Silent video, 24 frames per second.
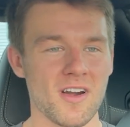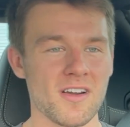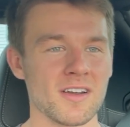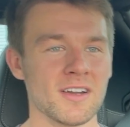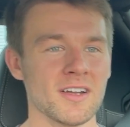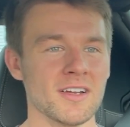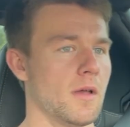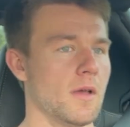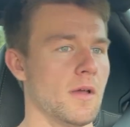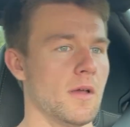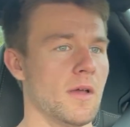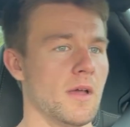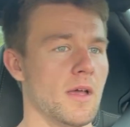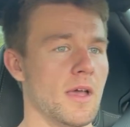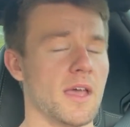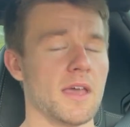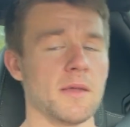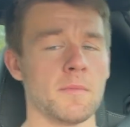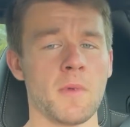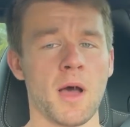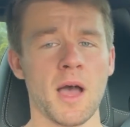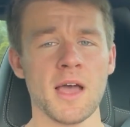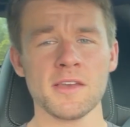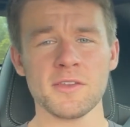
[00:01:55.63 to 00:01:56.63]

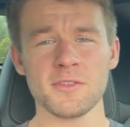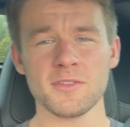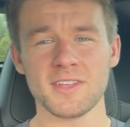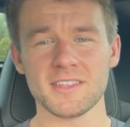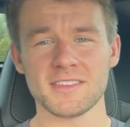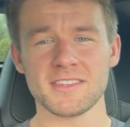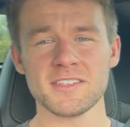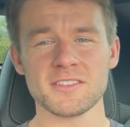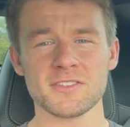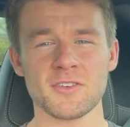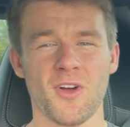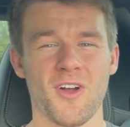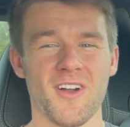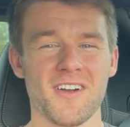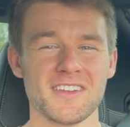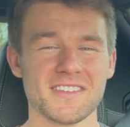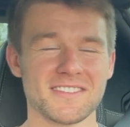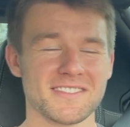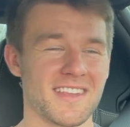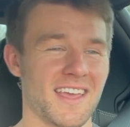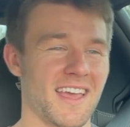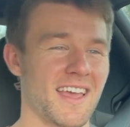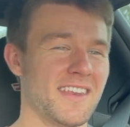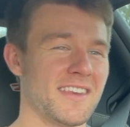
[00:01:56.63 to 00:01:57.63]
And mind you that this car
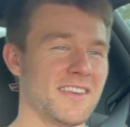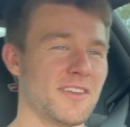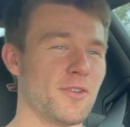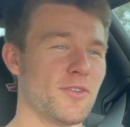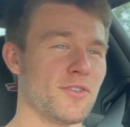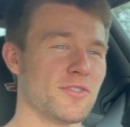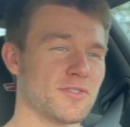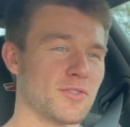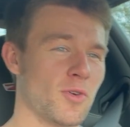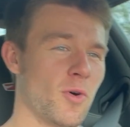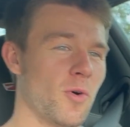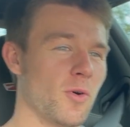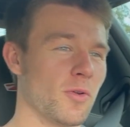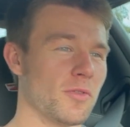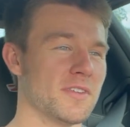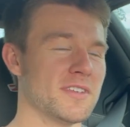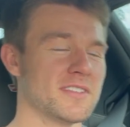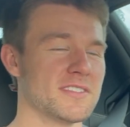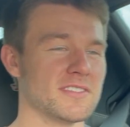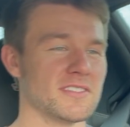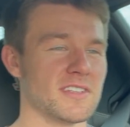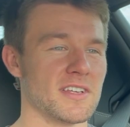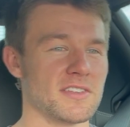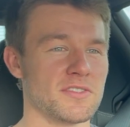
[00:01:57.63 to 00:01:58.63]
is 10 years old.
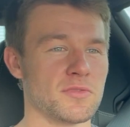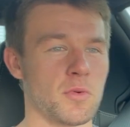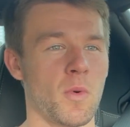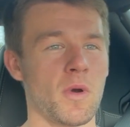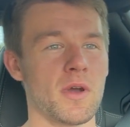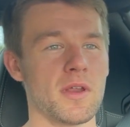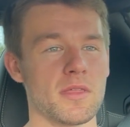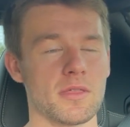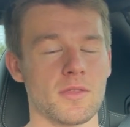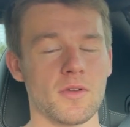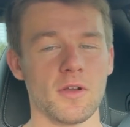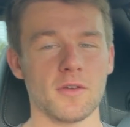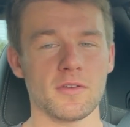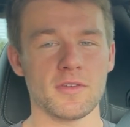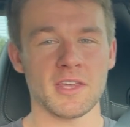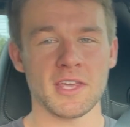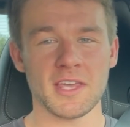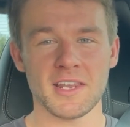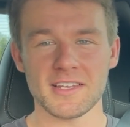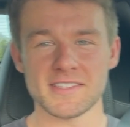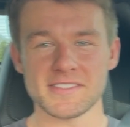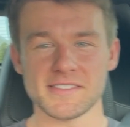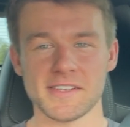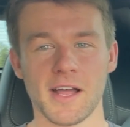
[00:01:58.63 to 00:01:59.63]
This is a
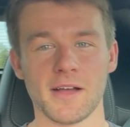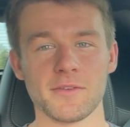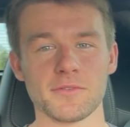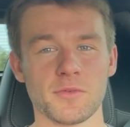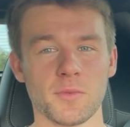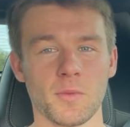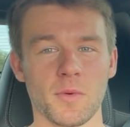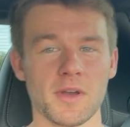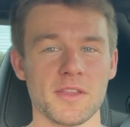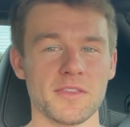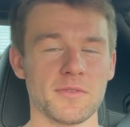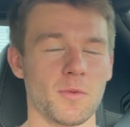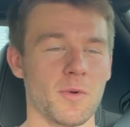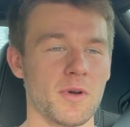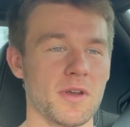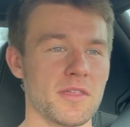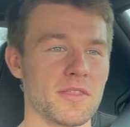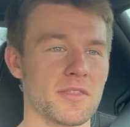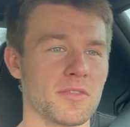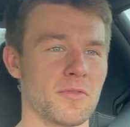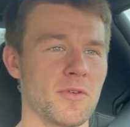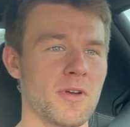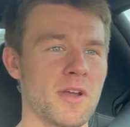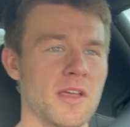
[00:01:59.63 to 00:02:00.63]
2013, it's now
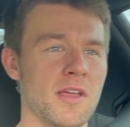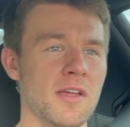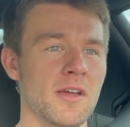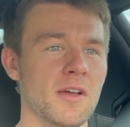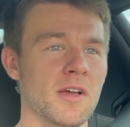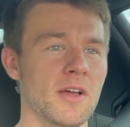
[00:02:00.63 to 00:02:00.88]
2023.